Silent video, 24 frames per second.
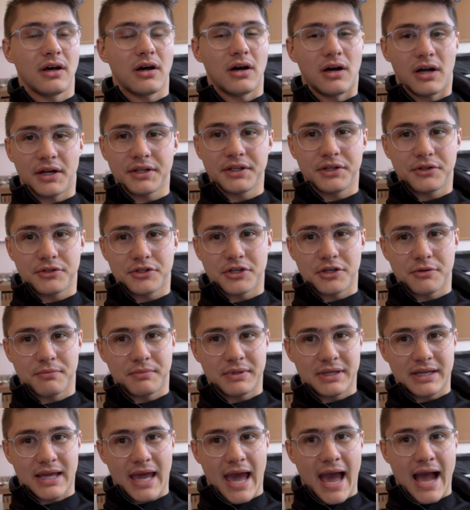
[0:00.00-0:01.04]
on YouTube,
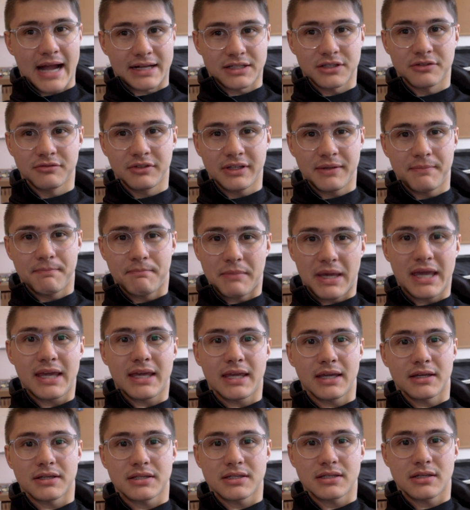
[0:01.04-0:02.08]
be actively
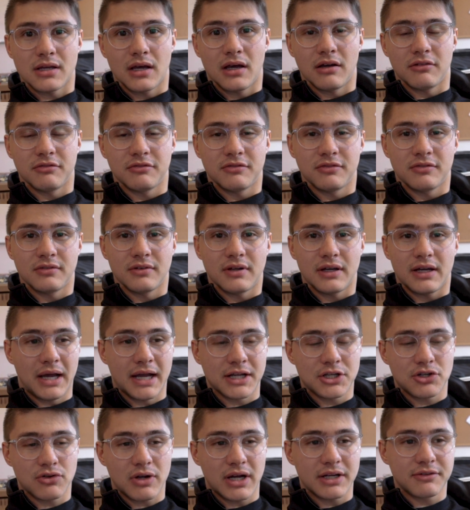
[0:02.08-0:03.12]
making stuff.
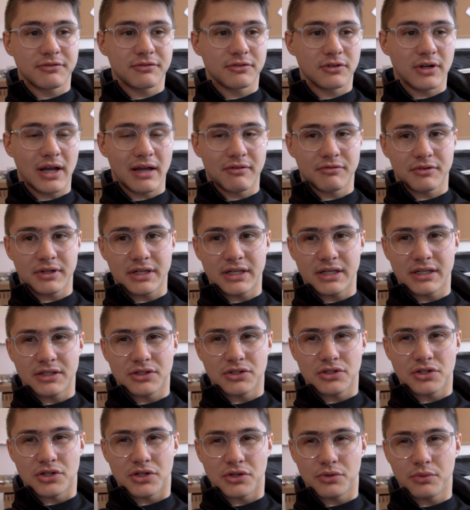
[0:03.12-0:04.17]
I tried for every
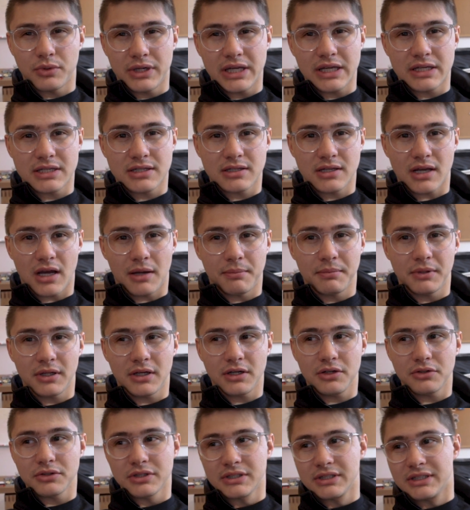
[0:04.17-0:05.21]
2 weeks to
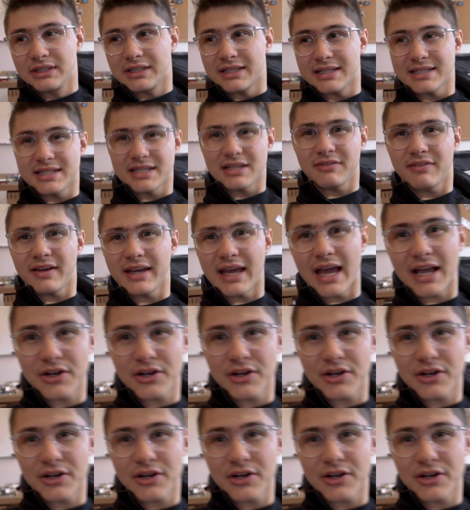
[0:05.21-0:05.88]
upload. Let's see if I